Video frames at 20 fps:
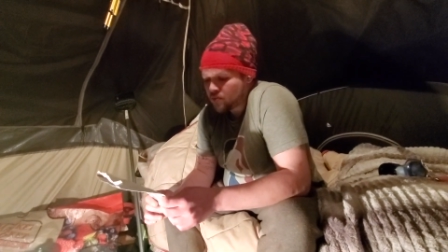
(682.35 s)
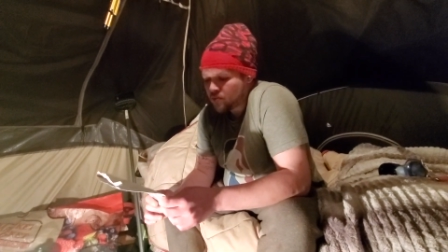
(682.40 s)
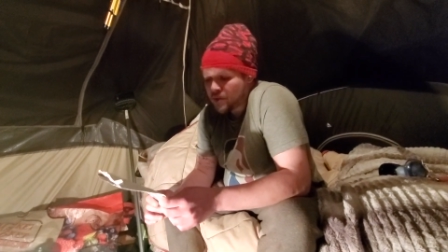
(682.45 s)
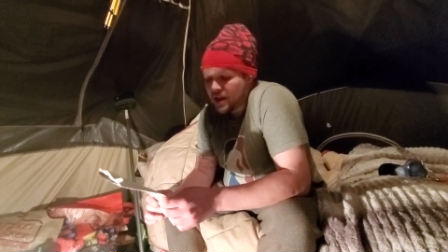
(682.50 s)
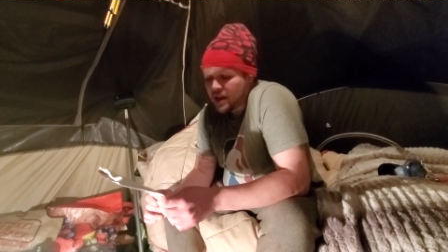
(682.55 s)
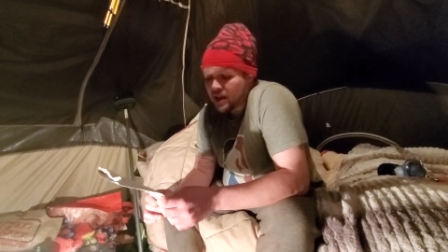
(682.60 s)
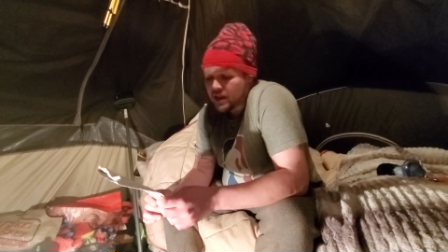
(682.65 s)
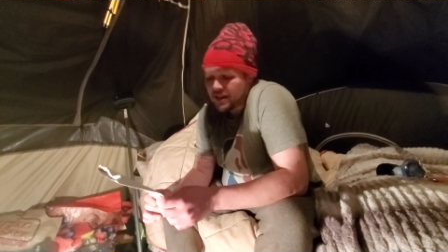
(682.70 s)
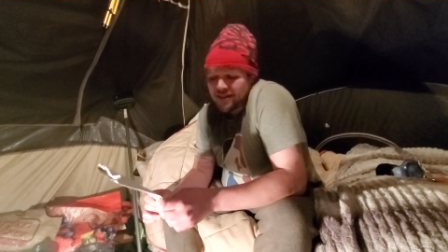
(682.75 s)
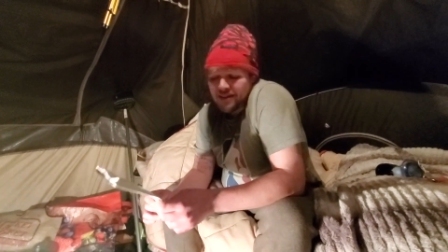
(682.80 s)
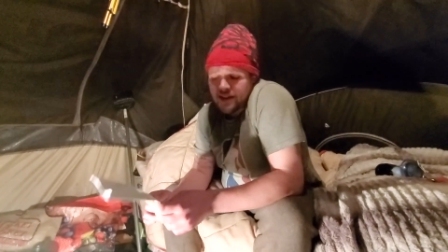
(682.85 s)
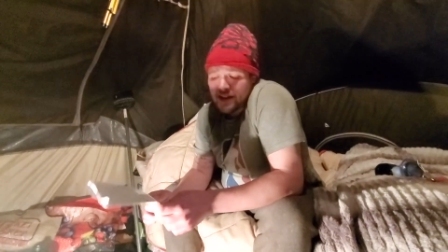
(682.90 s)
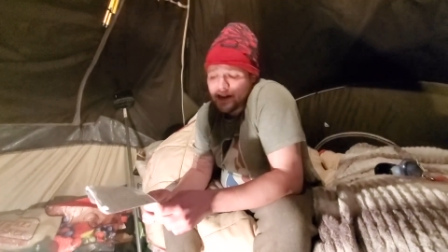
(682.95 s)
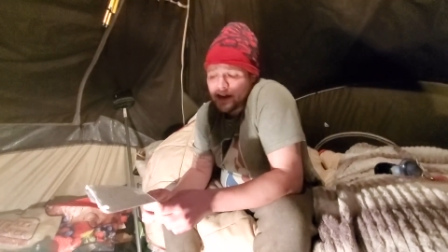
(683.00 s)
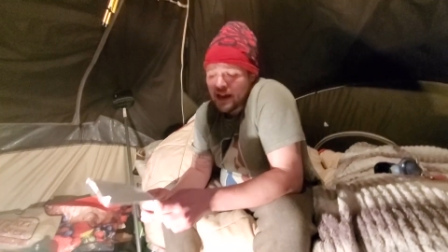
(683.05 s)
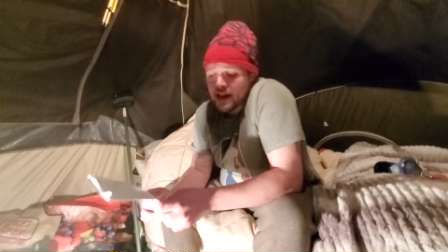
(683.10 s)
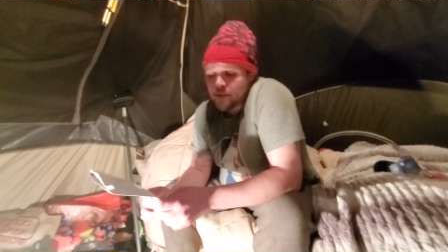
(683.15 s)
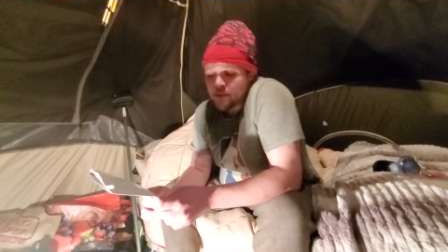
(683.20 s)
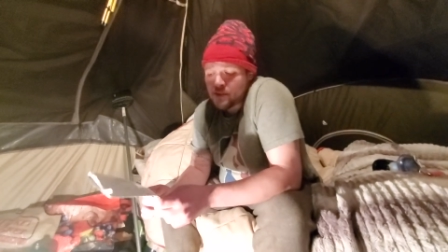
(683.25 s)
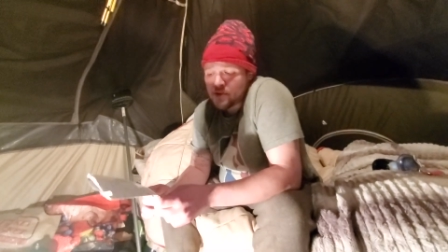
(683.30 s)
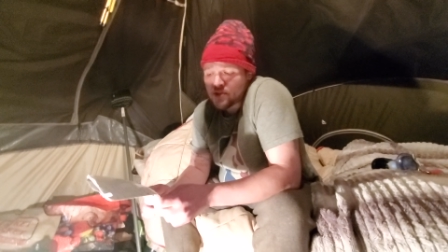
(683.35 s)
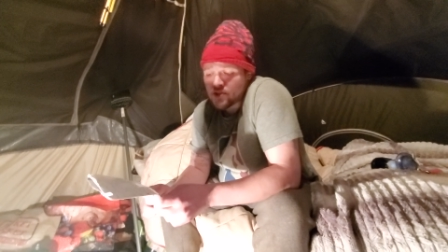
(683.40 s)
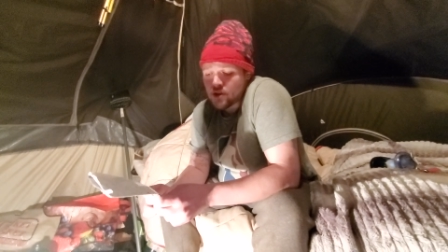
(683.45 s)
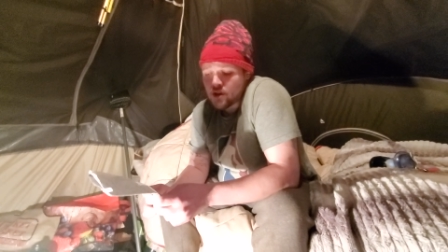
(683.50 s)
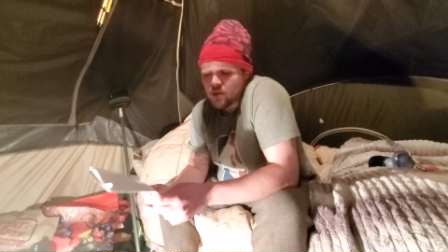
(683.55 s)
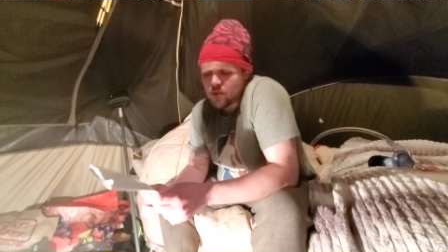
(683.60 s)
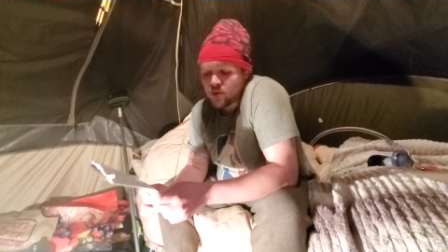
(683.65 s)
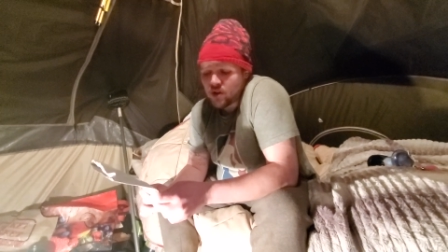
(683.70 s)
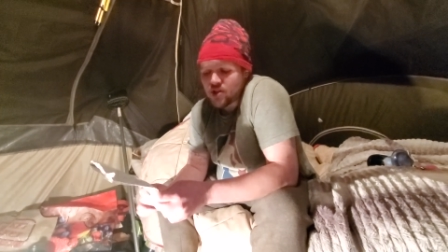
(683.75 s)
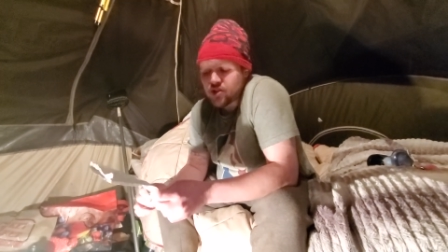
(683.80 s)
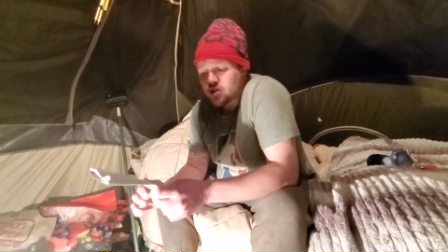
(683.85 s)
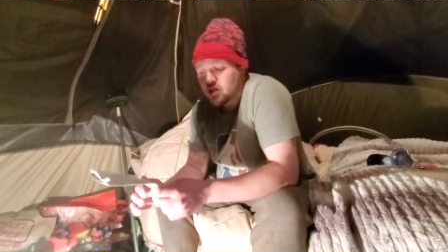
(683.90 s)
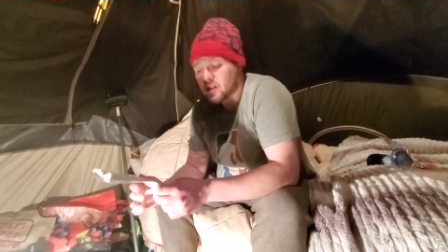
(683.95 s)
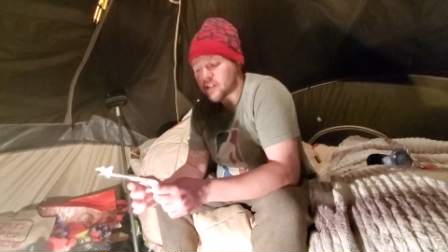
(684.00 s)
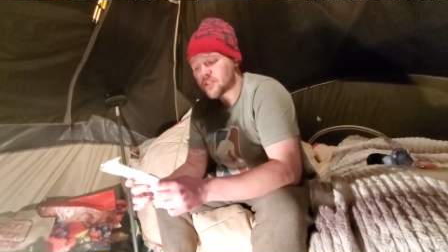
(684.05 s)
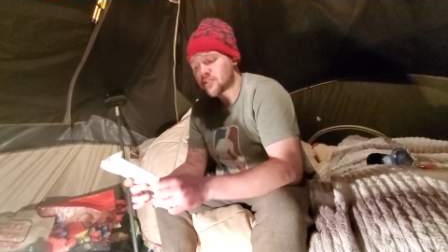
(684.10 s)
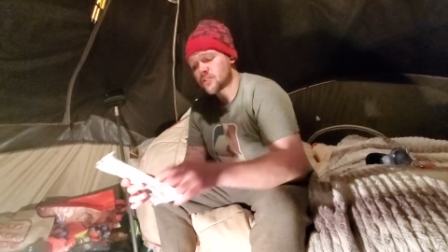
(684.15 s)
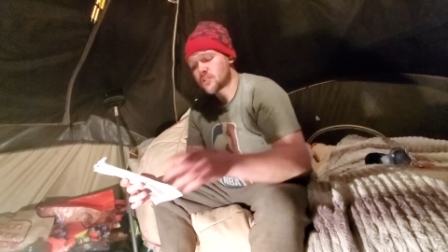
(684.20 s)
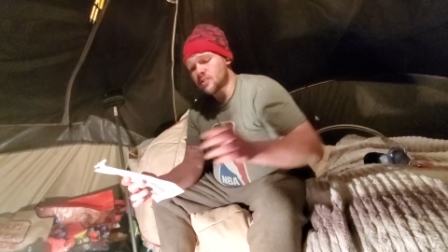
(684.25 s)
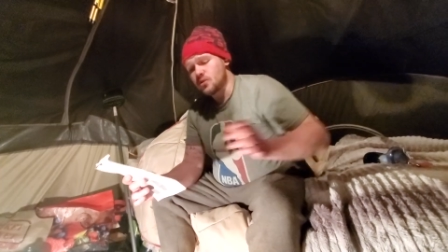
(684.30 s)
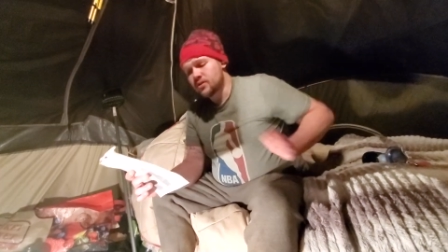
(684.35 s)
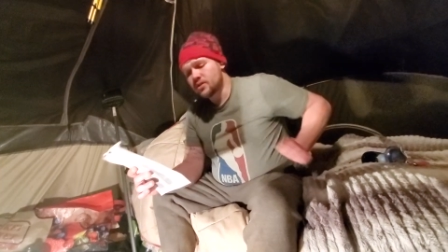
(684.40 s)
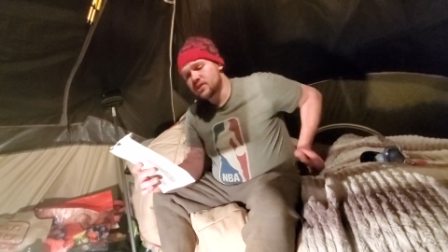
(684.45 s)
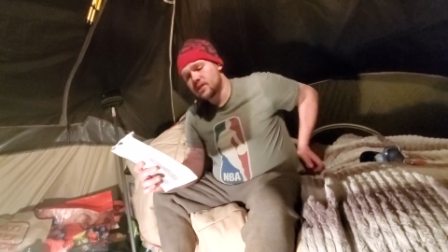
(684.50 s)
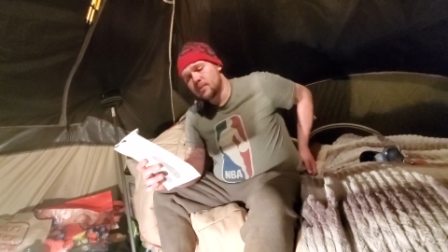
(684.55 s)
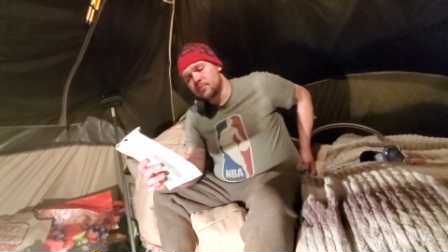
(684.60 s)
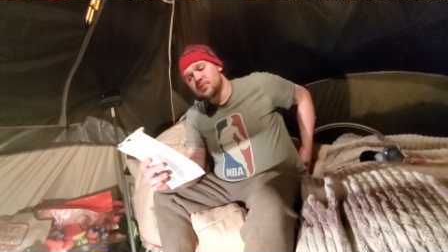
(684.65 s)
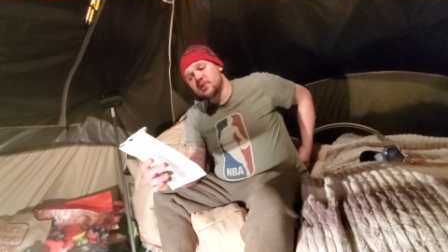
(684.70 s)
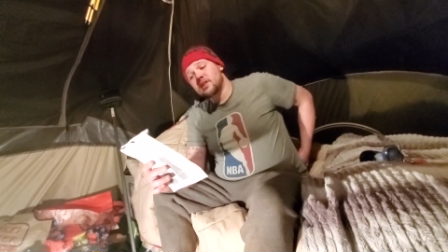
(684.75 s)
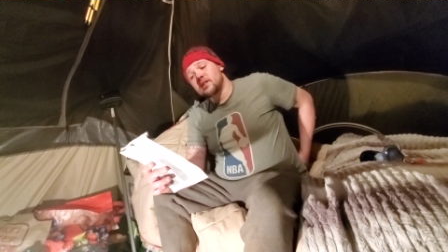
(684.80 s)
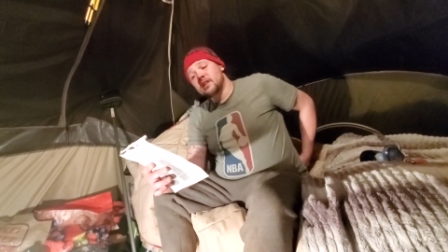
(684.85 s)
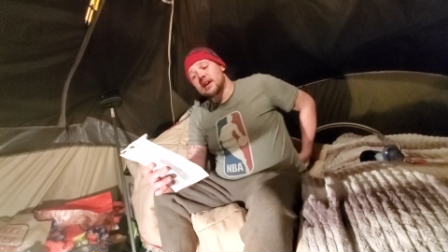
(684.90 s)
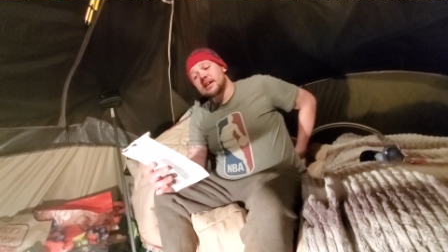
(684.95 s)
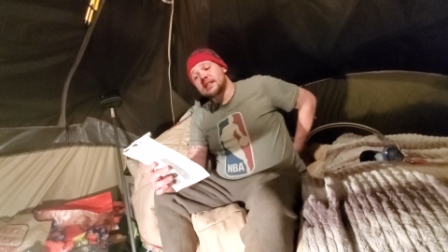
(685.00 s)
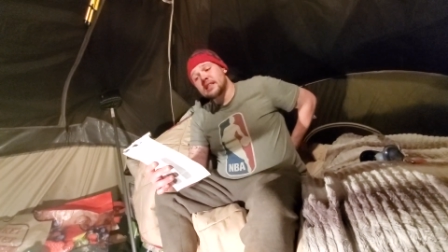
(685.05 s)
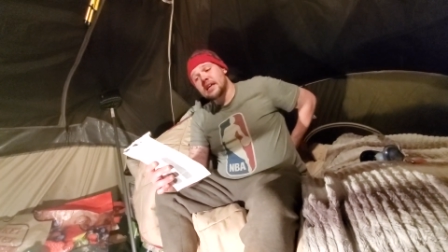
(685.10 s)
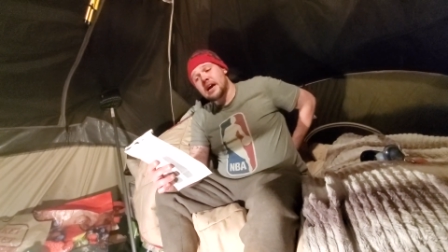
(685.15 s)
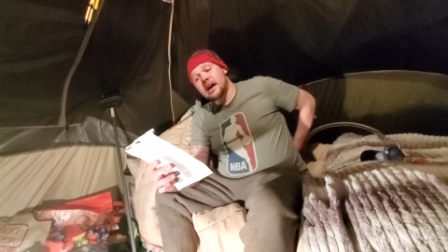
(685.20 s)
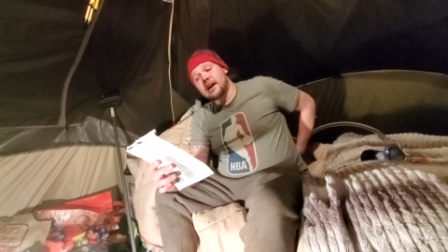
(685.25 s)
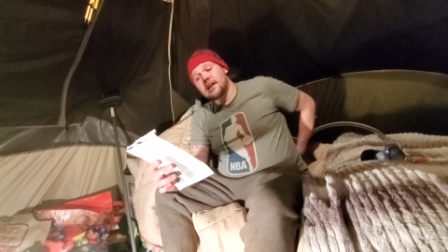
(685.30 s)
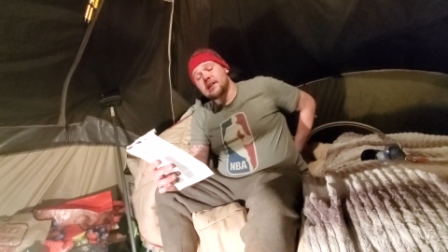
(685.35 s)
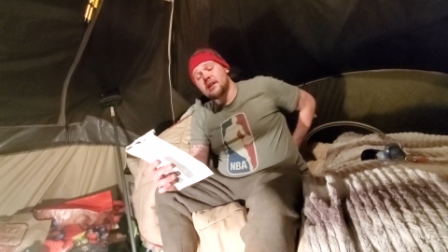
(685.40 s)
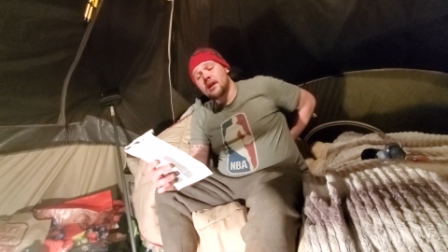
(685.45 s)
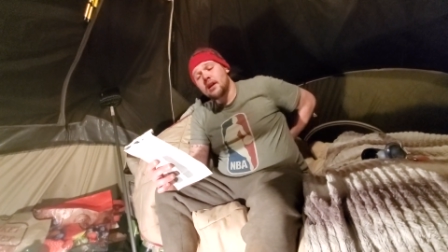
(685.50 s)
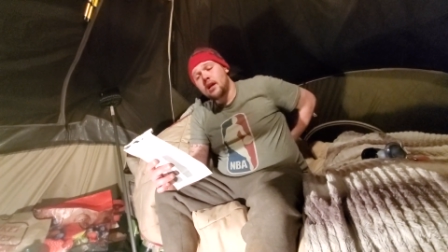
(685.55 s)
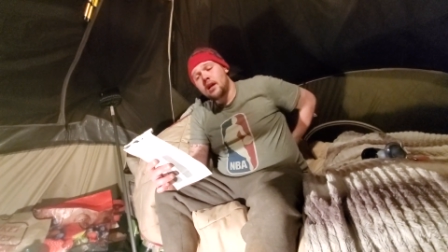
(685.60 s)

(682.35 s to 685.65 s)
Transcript: make an Amazon wish list or something like that.